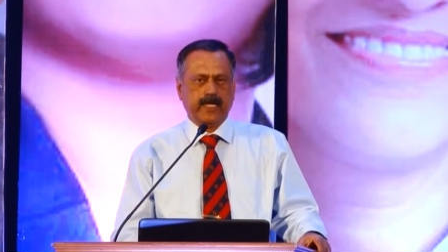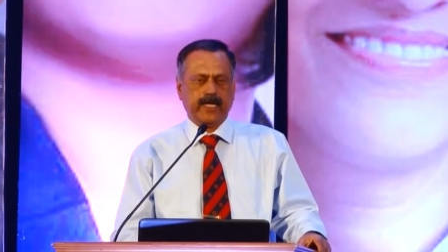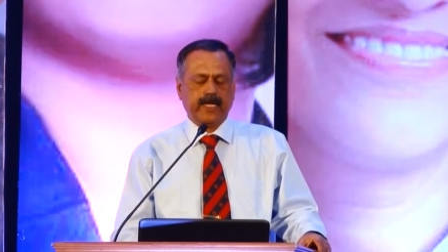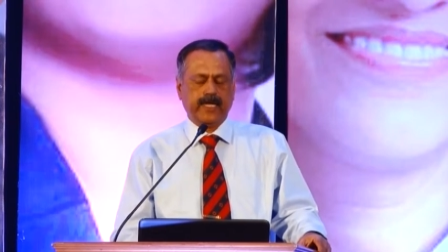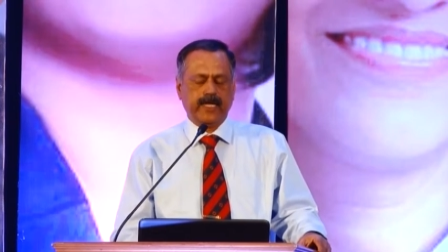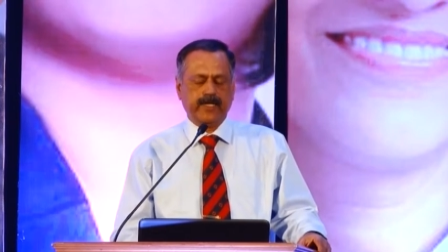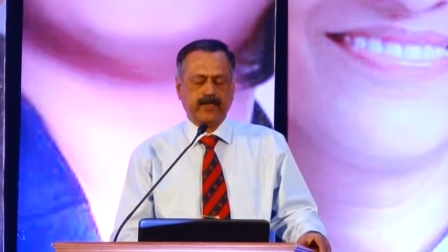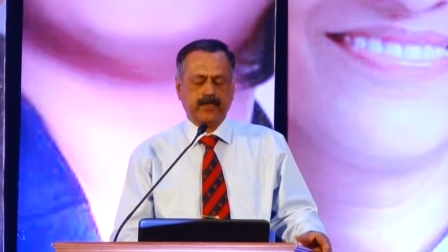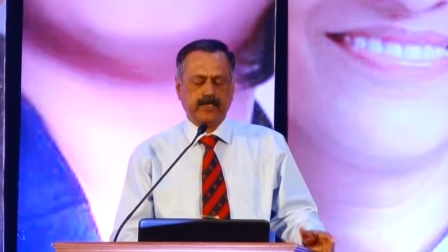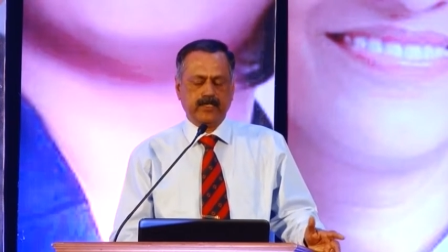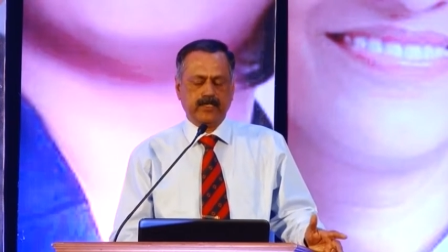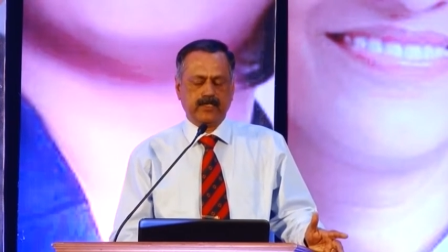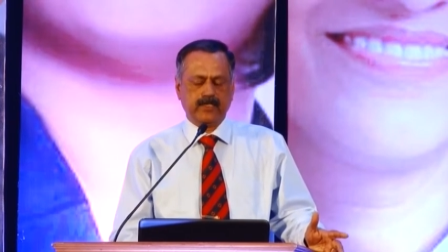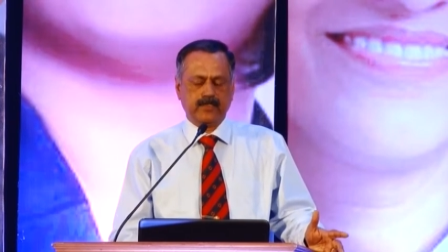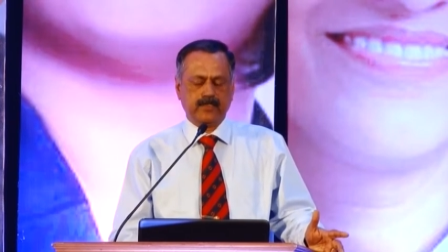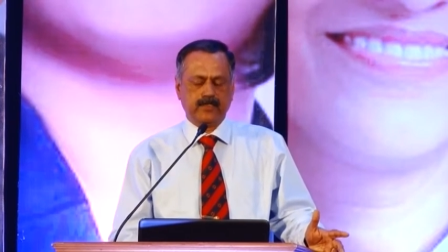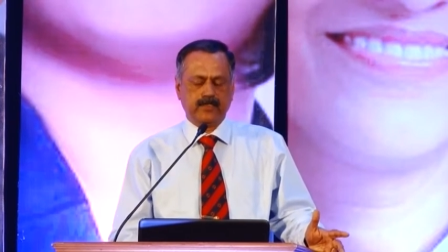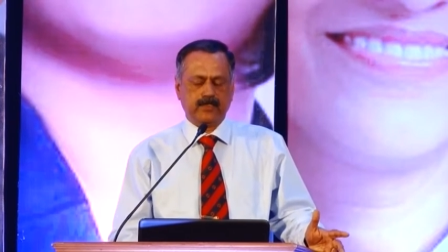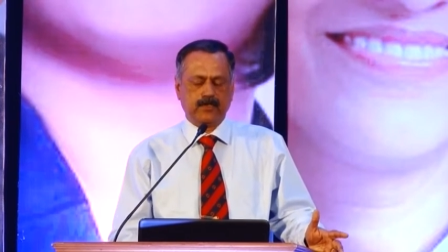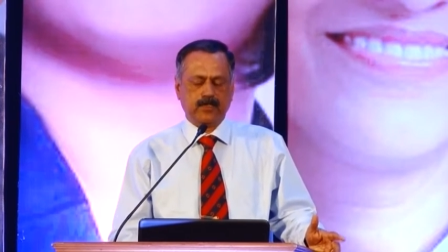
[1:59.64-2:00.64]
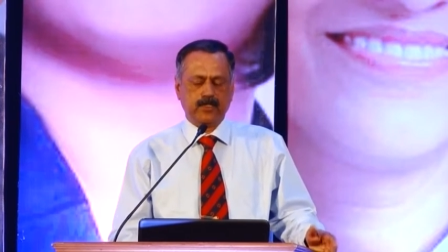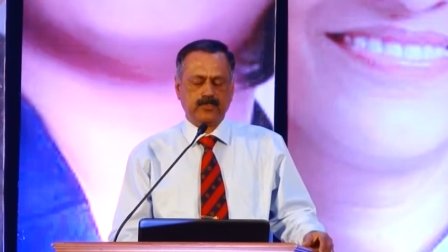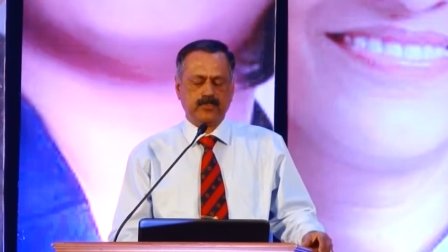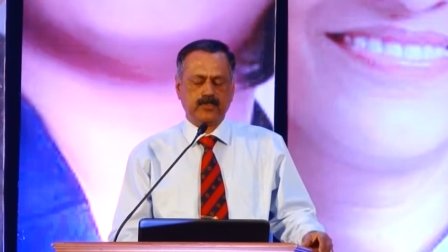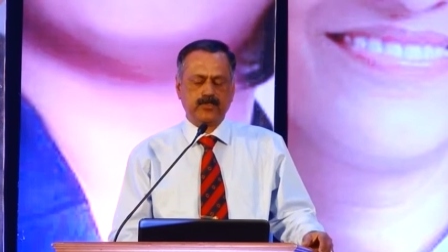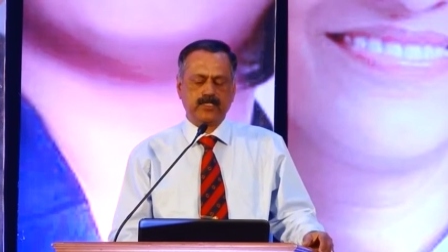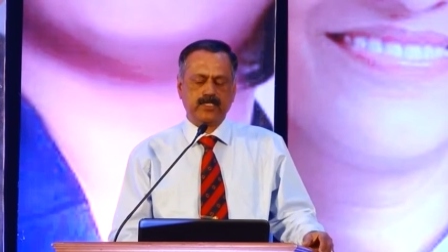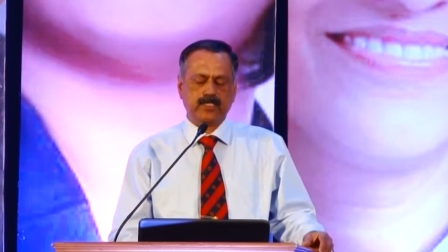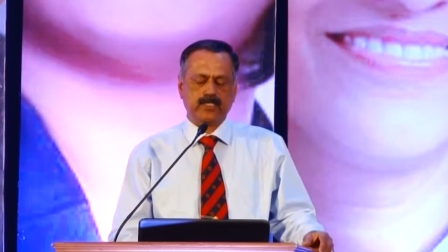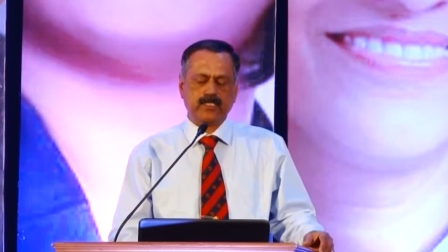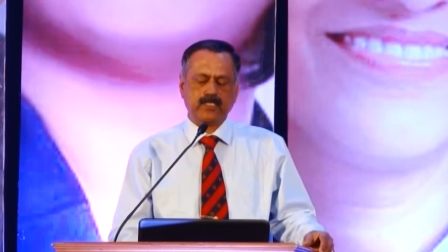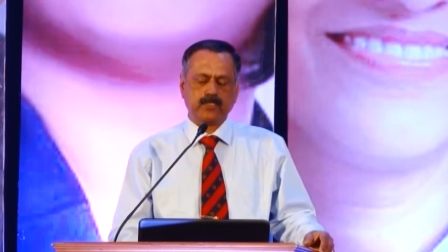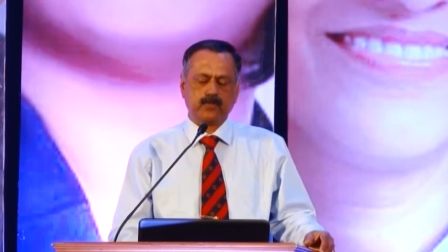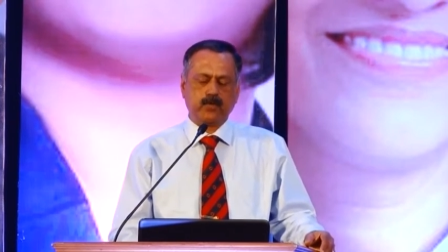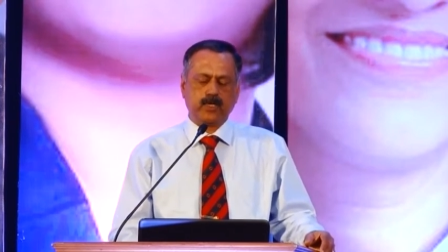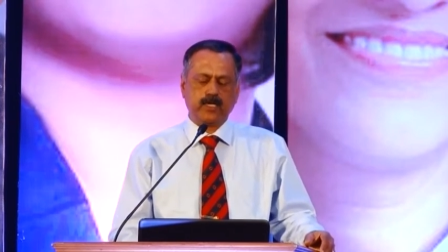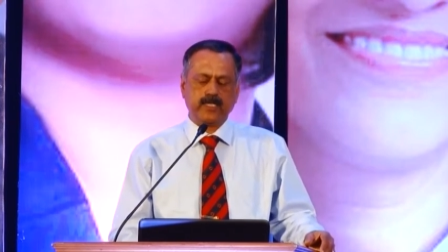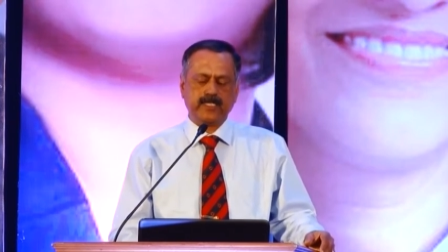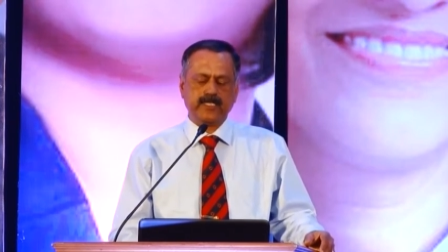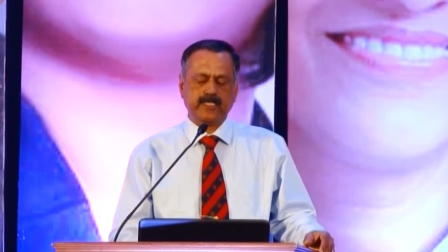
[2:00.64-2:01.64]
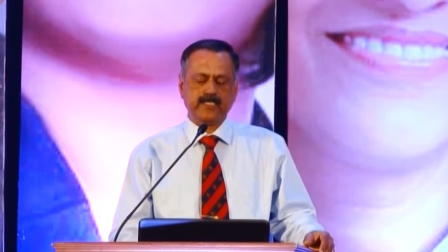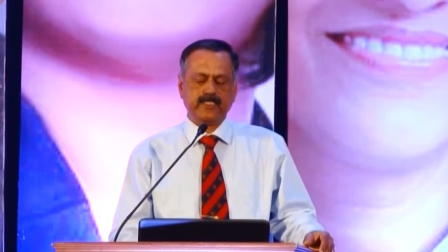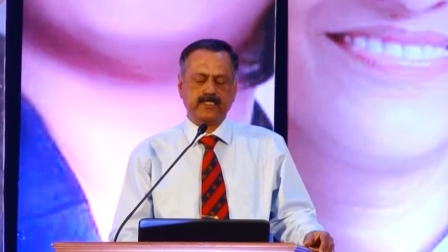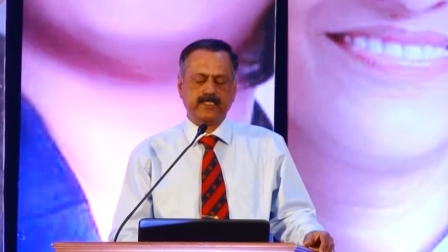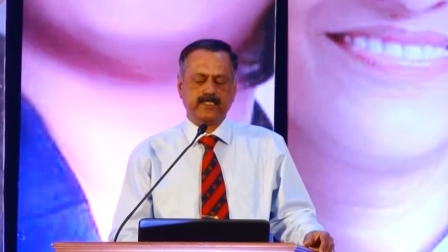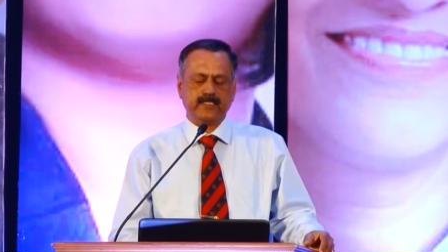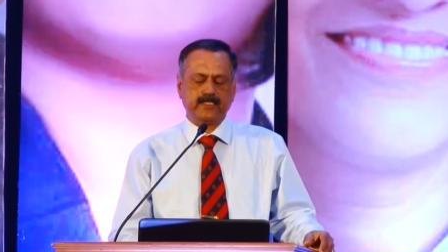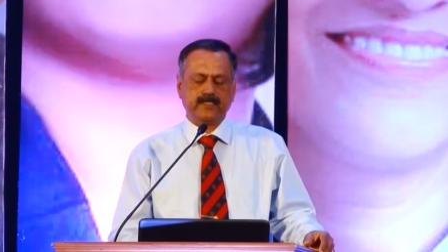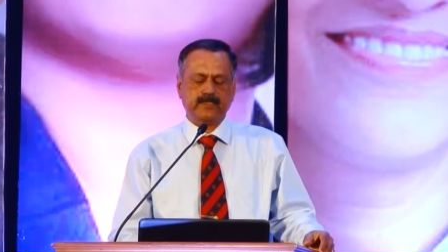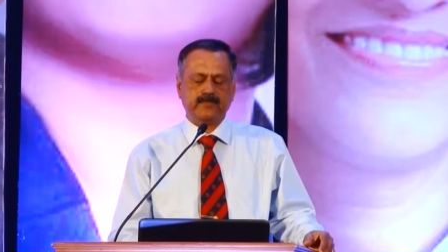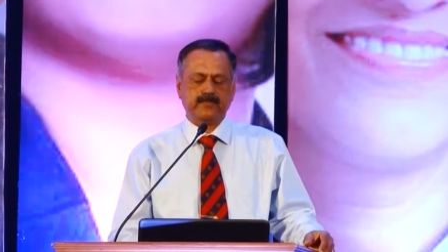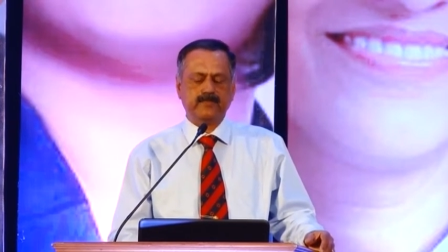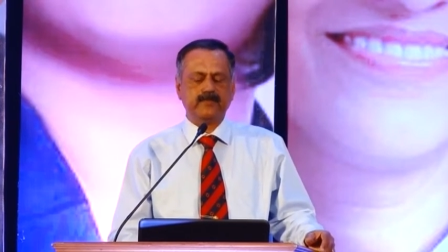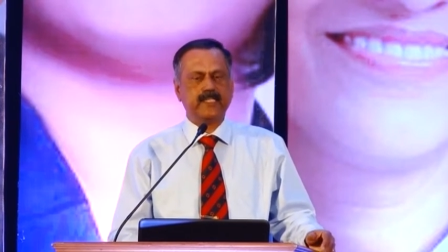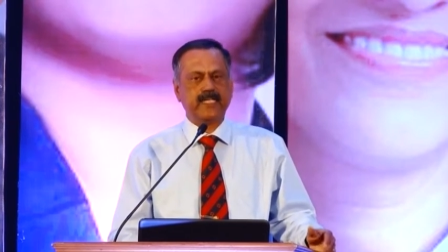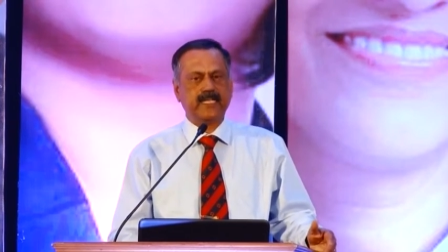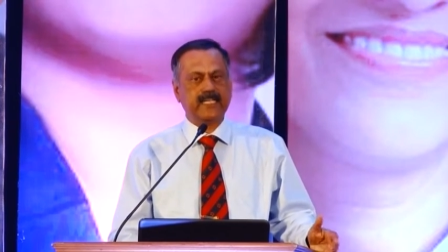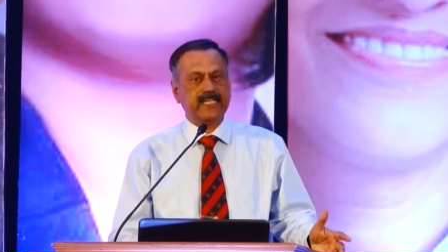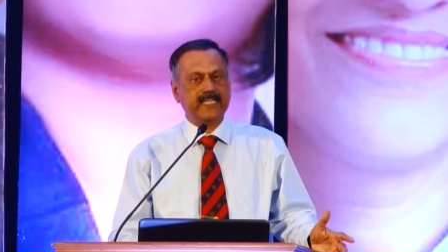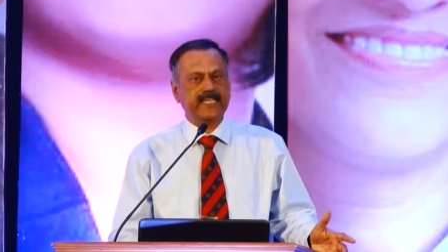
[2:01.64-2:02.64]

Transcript: and also certain qualities that